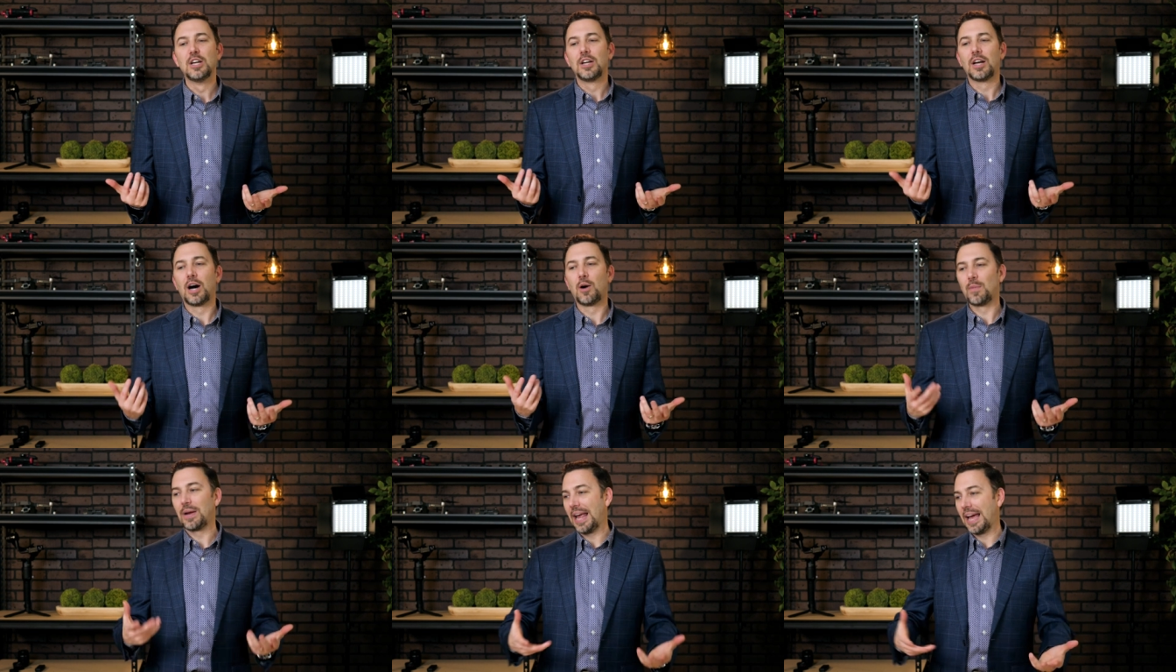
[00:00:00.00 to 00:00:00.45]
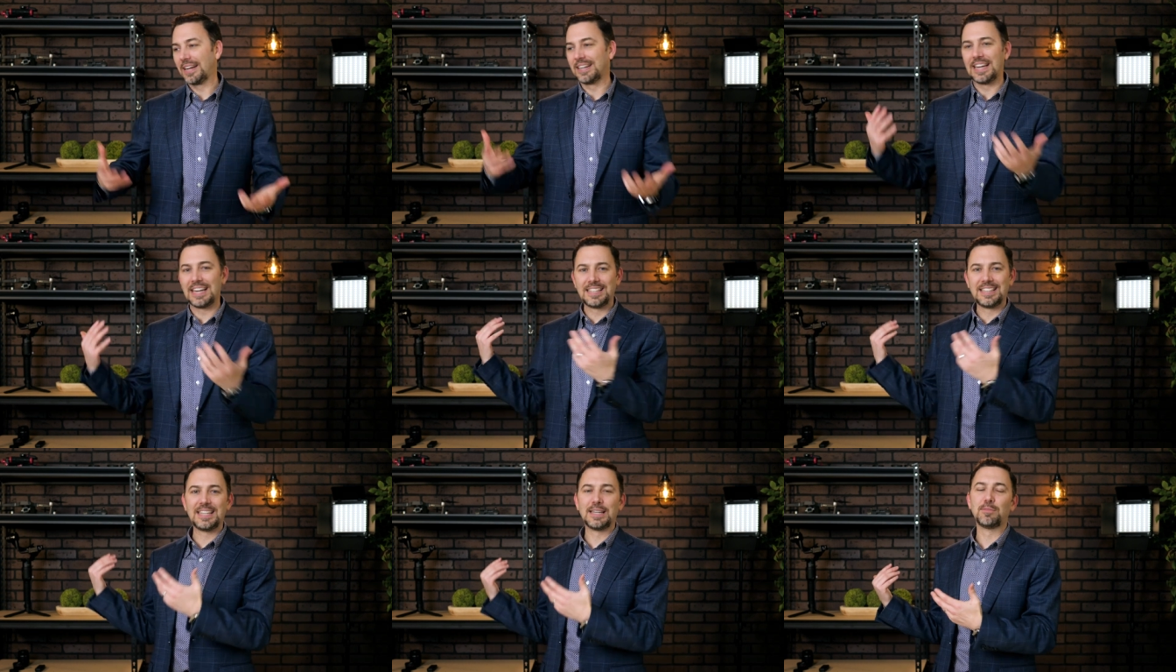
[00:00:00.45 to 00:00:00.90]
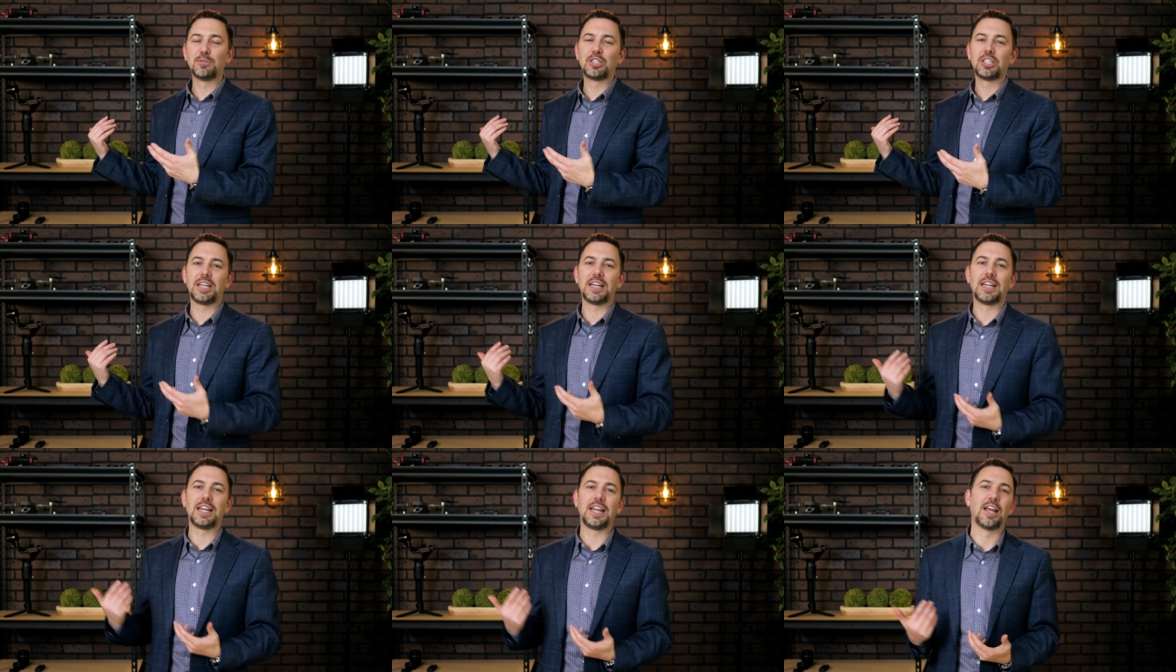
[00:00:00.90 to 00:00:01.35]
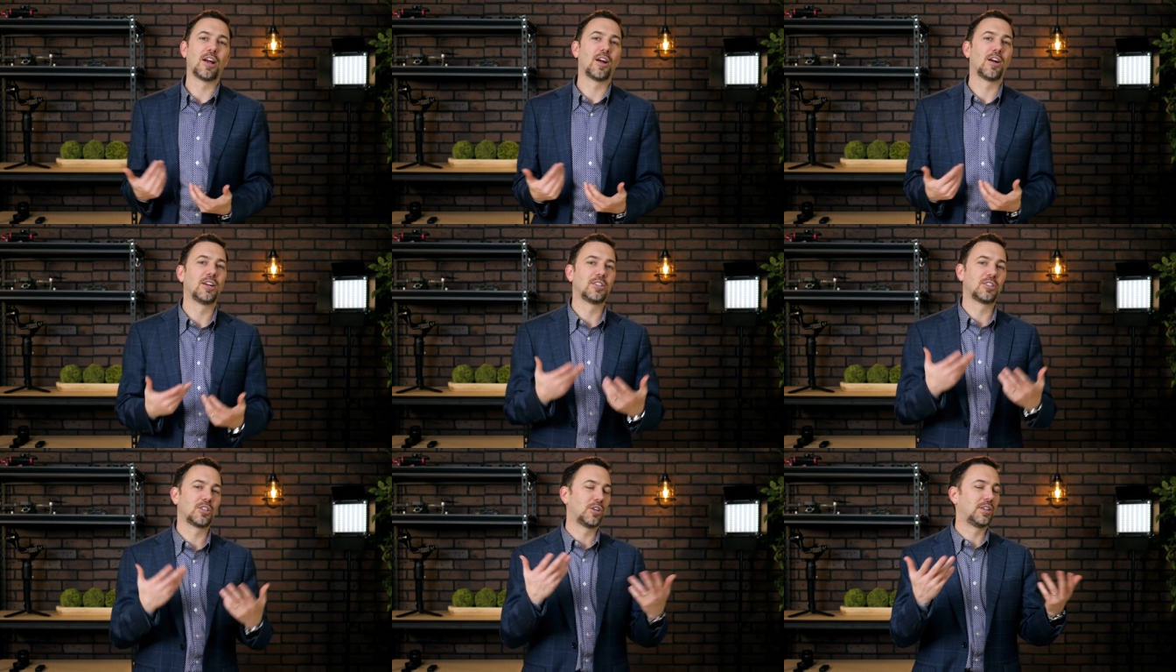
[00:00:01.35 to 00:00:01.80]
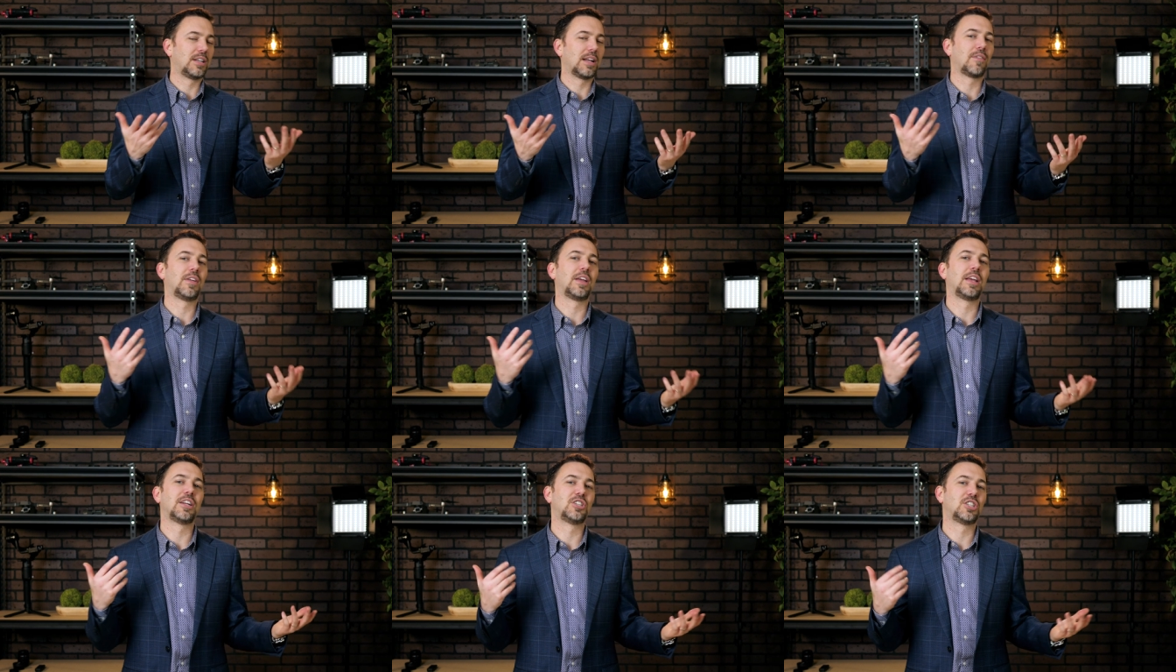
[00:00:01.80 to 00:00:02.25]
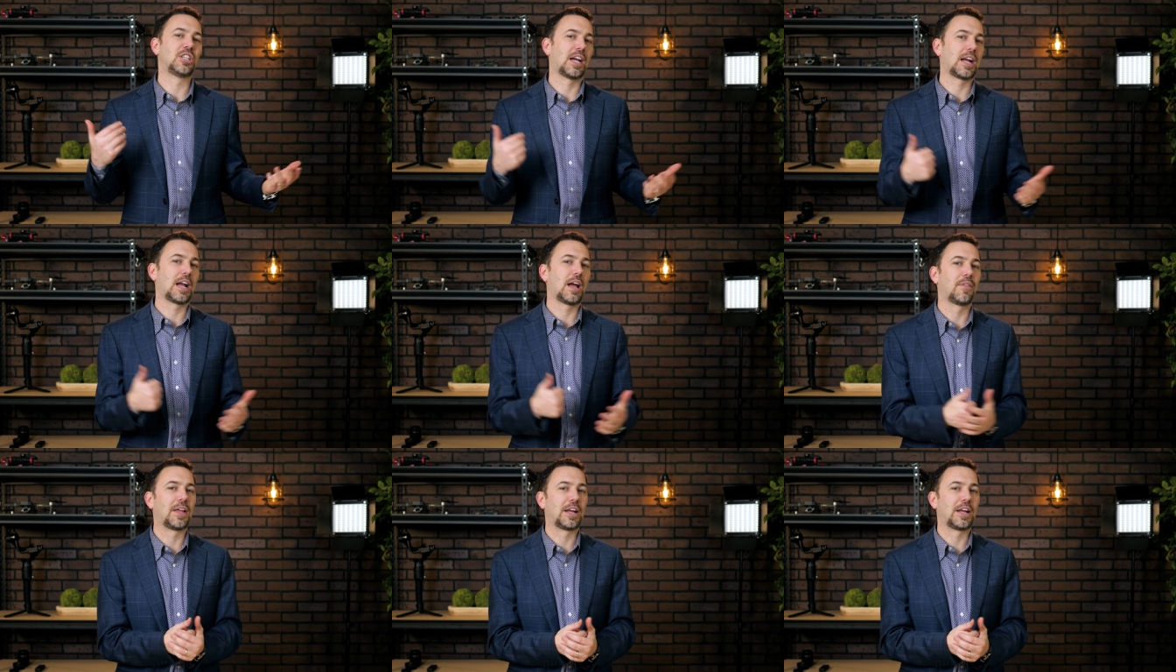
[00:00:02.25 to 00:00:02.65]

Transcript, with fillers: uh, we had an ATM machine here, and so you definitely can check out